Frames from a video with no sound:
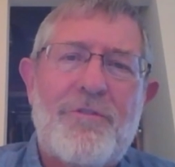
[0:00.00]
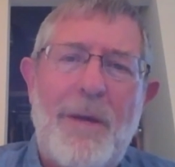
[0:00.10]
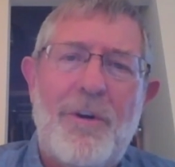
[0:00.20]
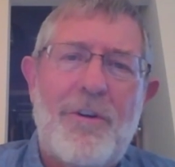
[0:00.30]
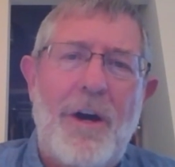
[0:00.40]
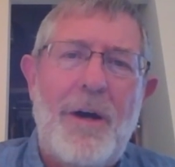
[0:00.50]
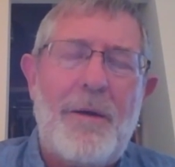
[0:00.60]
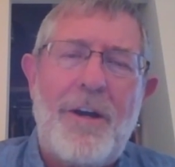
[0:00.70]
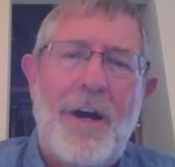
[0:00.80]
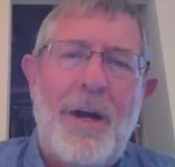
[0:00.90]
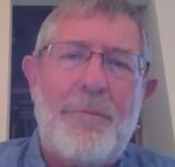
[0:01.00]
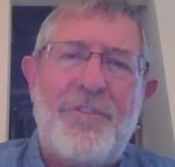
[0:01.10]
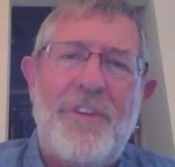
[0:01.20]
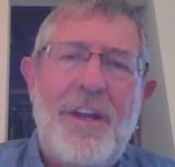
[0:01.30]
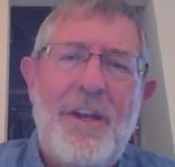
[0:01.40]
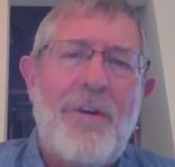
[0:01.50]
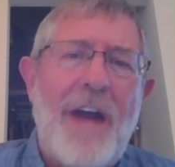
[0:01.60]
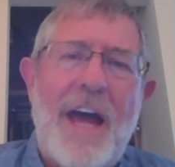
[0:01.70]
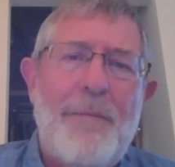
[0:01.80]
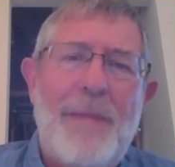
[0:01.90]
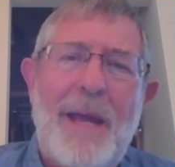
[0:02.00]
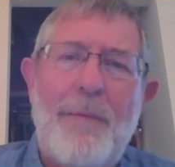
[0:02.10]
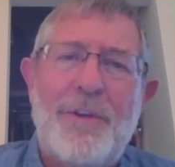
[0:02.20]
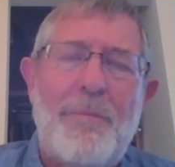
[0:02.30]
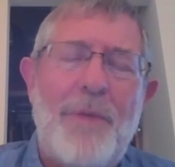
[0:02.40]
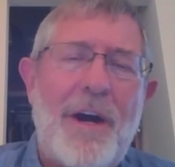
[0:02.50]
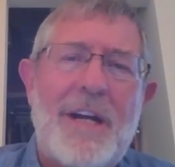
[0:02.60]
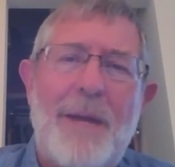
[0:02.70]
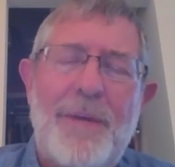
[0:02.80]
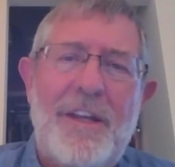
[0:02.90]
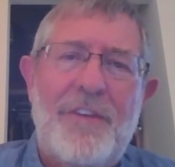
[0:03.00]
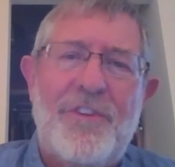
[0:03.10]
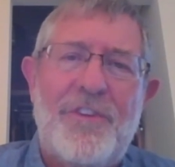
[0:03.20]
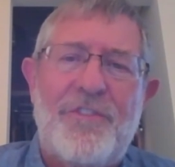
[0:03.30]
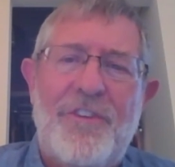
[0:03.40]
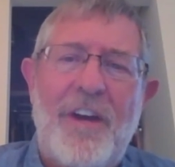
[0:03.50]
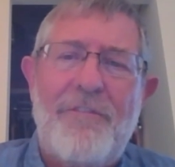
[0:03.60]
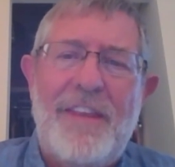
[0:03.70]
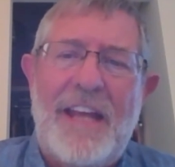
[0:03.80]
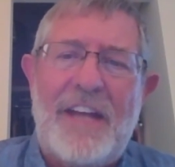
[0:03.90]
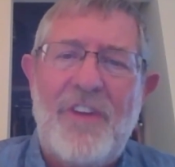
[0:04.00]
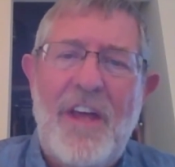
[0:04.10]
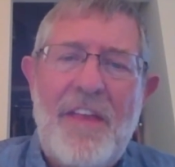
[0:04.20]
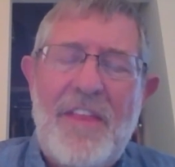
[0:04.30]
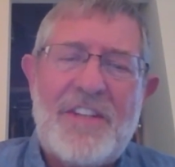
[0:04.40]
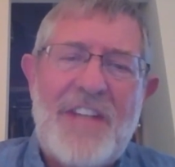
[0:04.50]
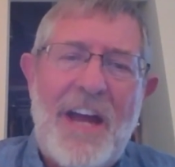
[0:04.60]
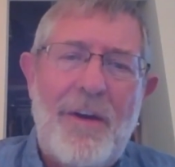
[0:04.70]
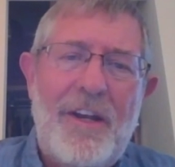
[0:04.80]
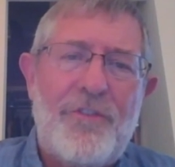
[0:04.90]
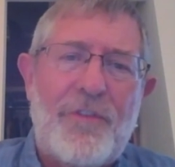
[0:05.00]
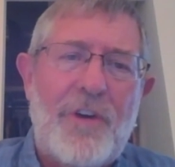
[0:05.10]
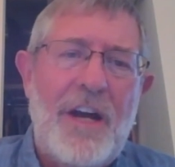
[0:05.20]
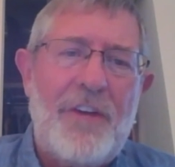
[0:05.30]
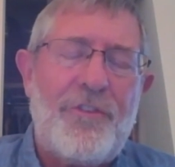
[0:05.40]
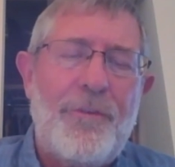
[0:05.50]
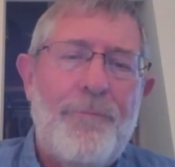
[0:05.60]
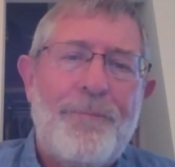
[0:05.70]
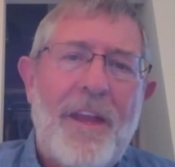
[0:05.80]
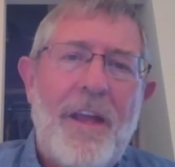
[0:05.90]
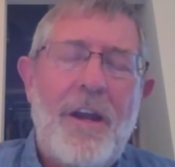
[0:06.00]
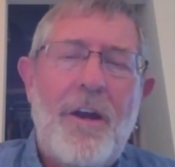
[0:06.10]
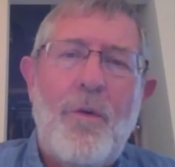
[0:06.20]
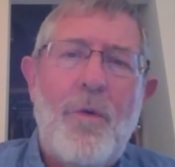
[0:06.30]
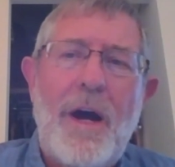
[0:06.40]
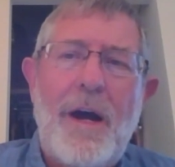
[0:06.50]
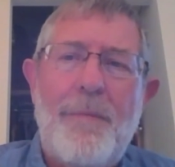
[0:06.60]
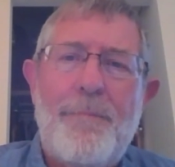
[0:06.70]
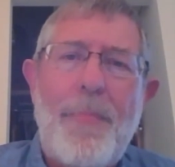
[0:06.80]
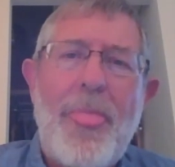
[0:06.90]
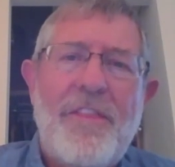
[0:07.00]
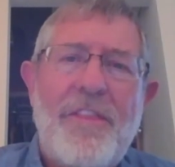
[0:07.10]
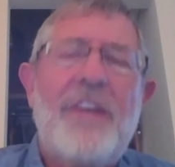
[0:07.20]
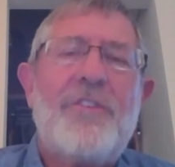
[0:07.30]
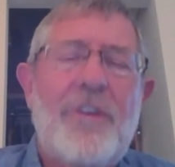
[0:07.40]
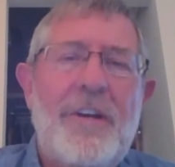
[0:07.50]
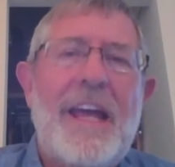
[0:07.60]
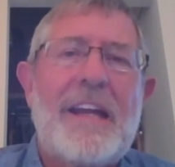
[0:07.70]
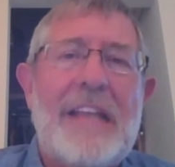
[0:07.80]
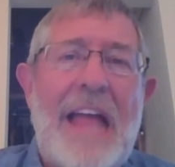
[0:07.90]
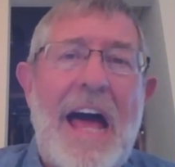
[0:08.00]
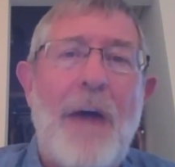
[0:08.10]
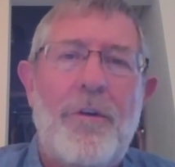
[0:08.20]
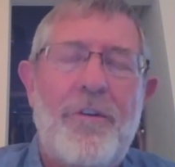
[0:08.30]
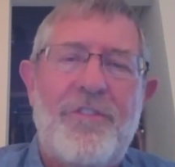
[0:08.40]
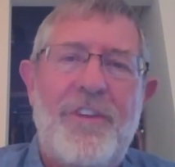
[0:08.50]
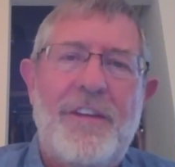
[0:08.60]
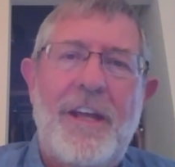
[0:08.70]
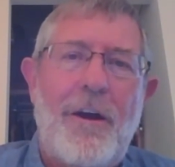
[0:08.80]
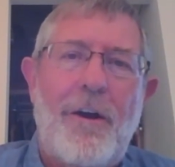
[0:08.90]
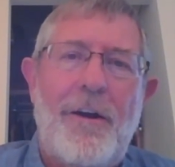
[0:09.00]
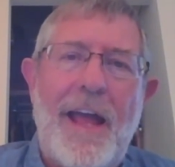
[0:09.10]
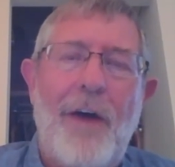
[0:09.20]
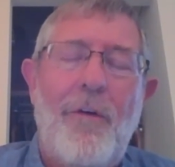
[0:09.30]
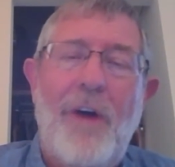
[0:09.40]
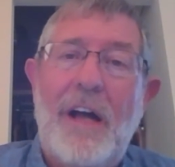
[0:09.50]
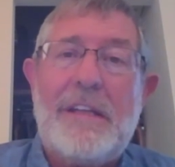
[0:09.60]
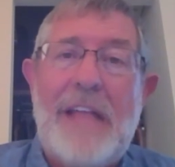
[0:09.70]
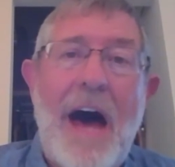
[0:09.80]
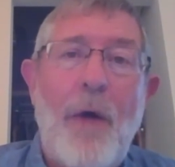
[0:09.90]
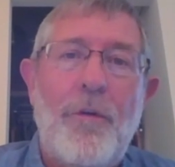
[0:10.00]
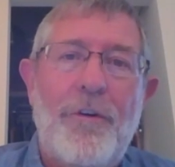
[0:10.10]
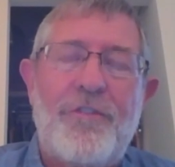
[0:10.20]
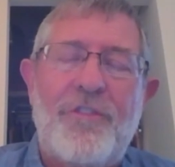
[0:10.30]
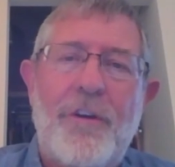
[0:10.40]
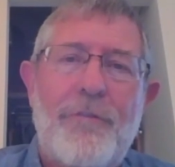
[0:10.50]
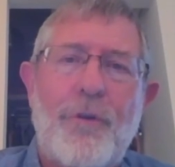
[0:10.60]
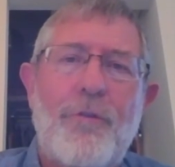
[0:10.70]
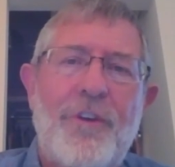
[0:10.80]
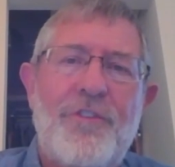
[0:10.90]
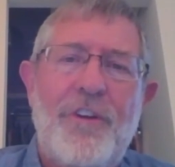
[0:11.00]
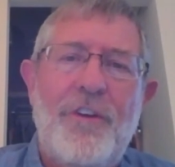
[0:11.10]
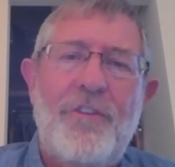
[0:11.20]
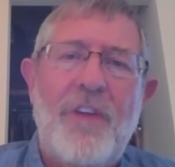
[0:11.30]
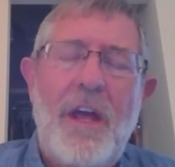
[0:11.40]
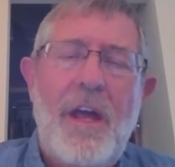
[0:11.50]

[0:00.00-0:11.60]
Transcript: trouble comes, you got to be able to buck up against this stuff. And that's how it is for us. You know, things could get a lot worse than they are now, a lot worse for Christians.